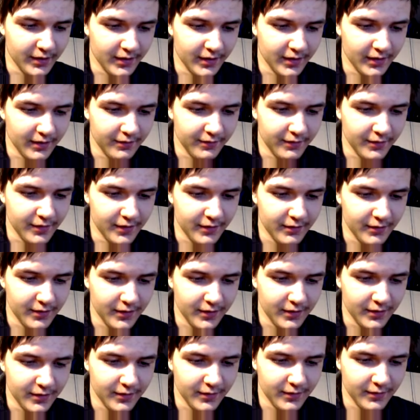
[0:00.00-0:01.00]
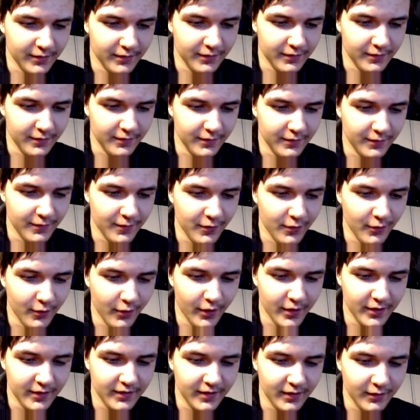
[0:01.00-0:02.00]
I have no
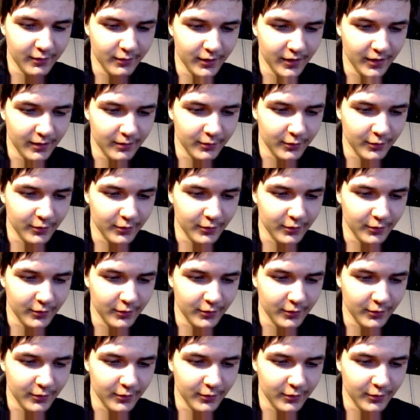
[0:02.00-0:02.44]
idea what I'm doing.